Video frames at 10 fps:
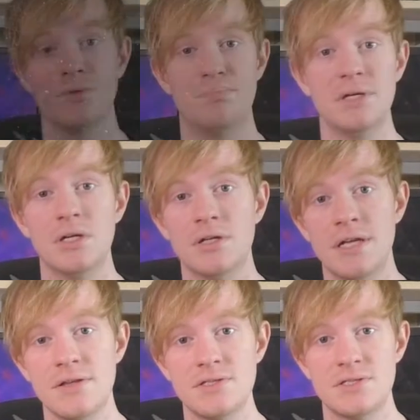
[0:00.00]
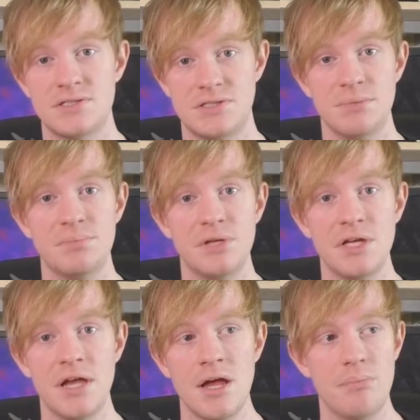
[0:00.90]
Rebuild. This is
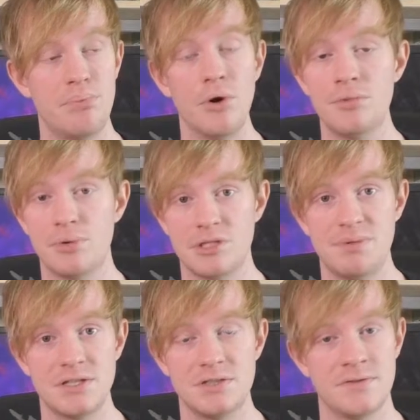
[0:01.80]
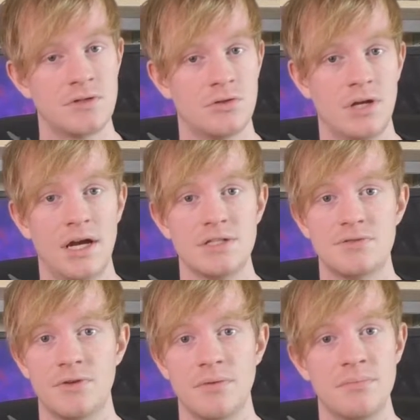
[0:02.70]
simply both perspectives of the crash,
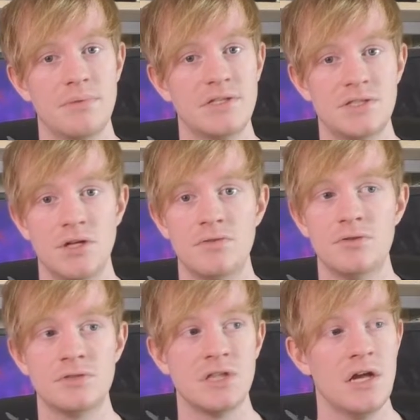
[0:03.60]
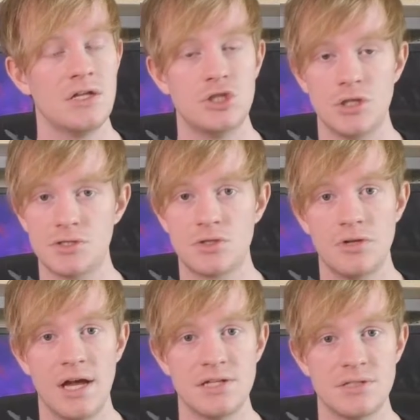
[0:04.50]
from myself who's just
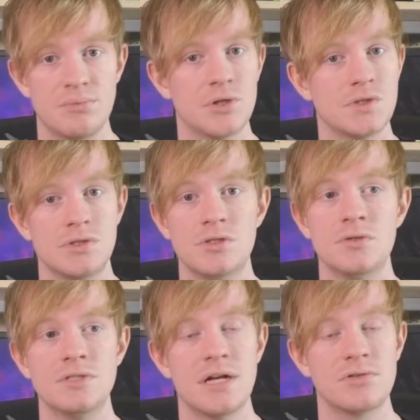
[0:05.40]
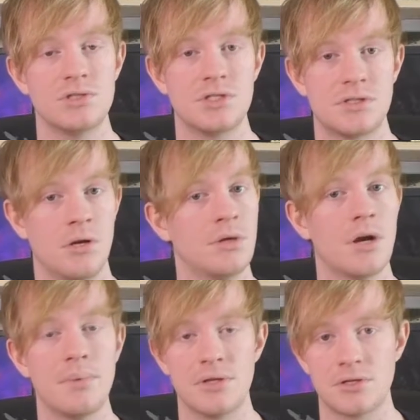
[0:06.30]
crashed and person two who's actually just coming
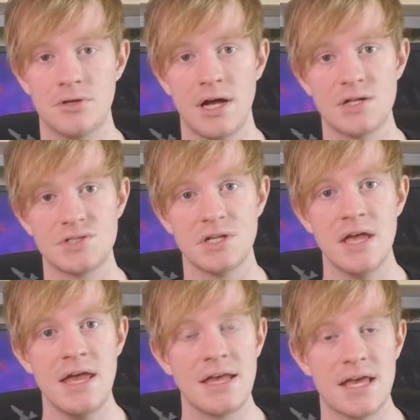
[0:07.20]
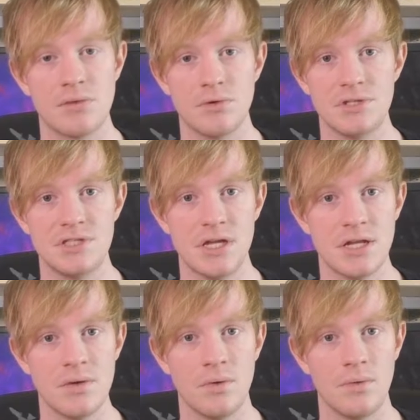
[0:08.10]
up on the crash and can't really see
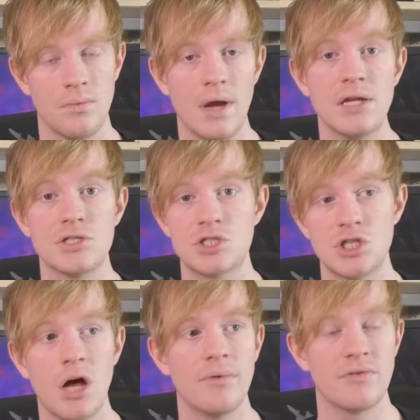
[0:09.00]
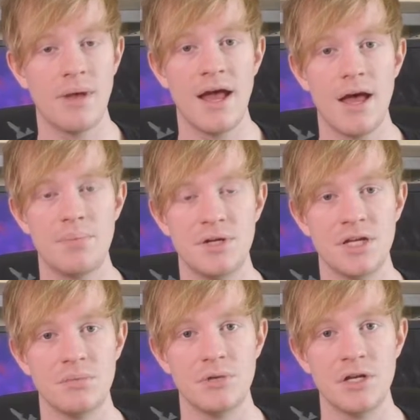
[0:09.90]
any way to stop it from
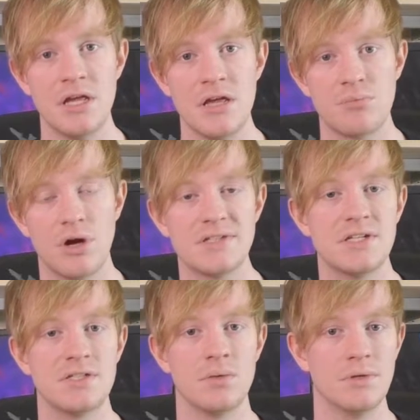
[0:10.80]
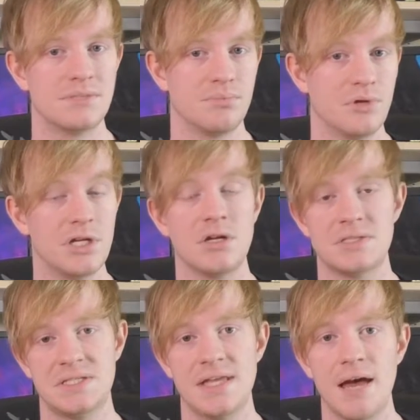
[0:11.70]
happening, but processing what's bringing
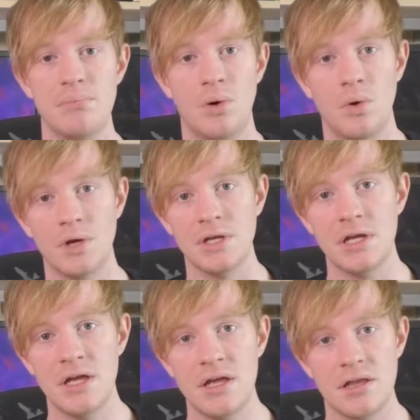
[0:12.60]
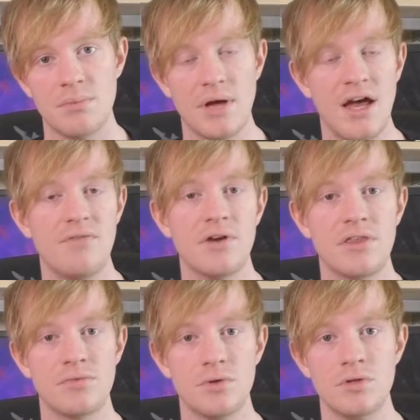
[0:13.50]
us to that point. And about halfway
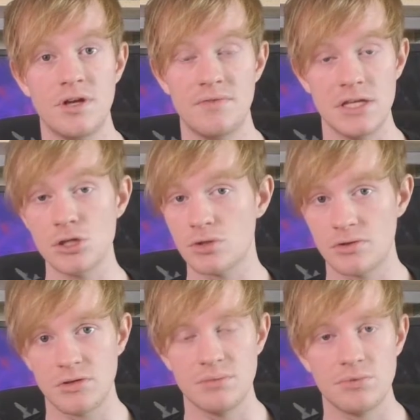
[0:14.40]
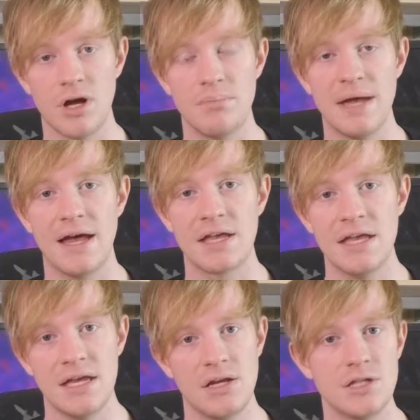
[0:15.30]
through, you have the intro theme brought back
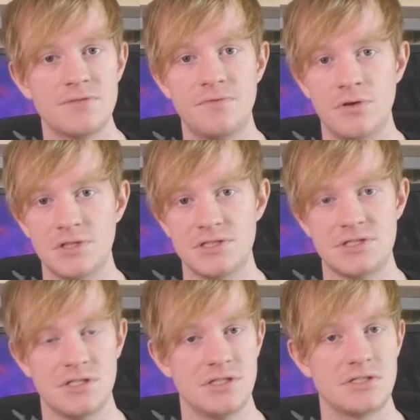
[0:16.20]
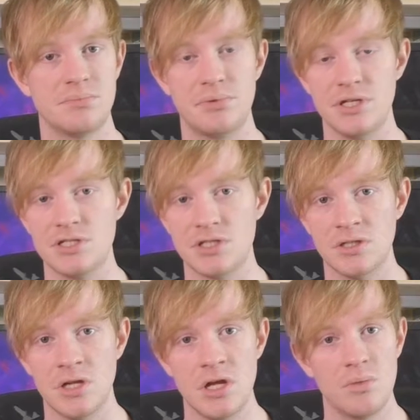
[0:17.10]
in its fullness, in its
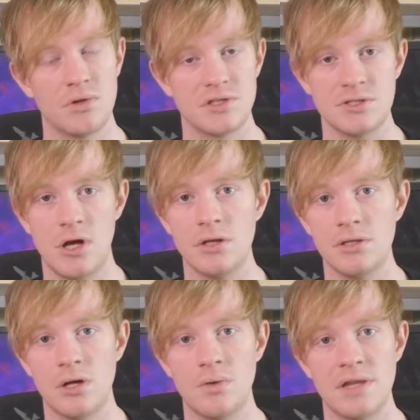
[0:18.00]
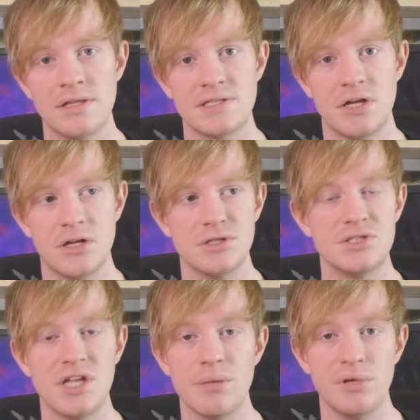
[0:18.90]
completion, with a solid low end that's not
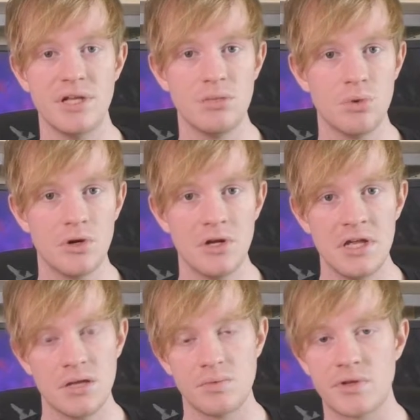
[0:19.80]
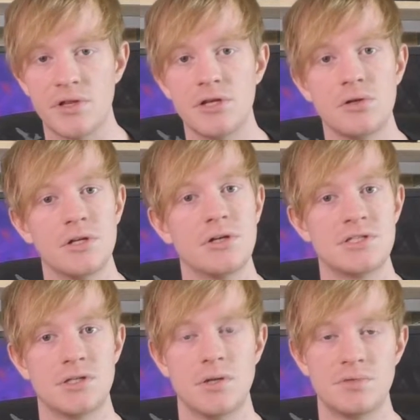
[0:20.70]
unstable anymore, and with clear
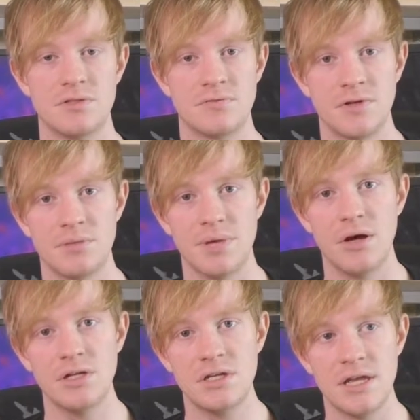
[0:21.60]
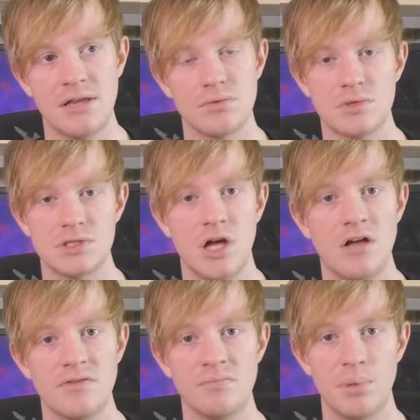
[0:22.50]
lyrics that are up to the front about it, and the
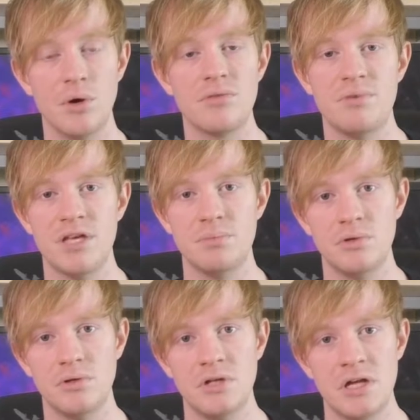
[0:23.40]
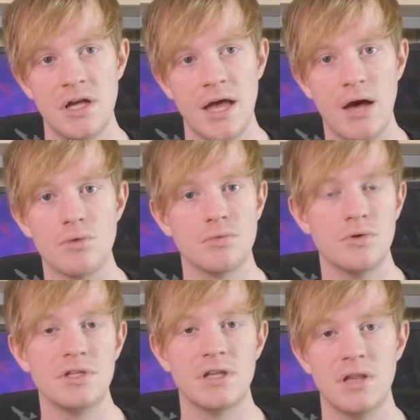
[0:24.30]
resolve of both people
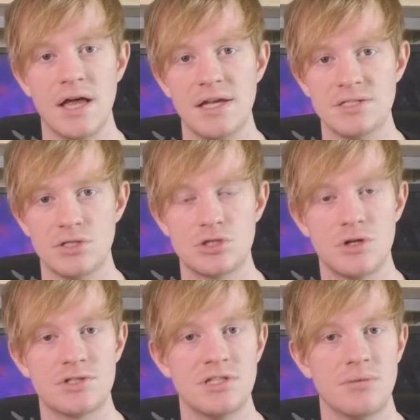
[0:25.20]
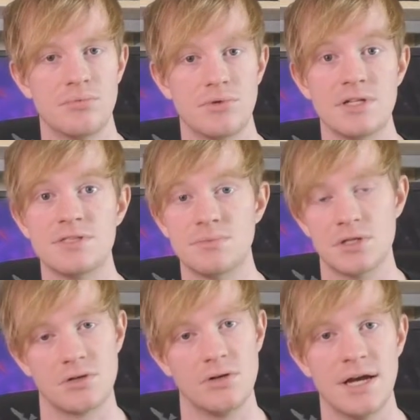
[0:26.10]
outrooting the lies and destruction that brings them
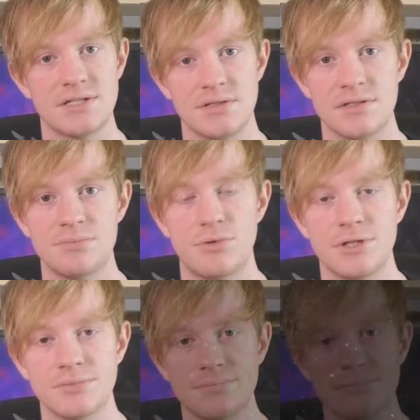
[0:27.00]
to the crash at this point.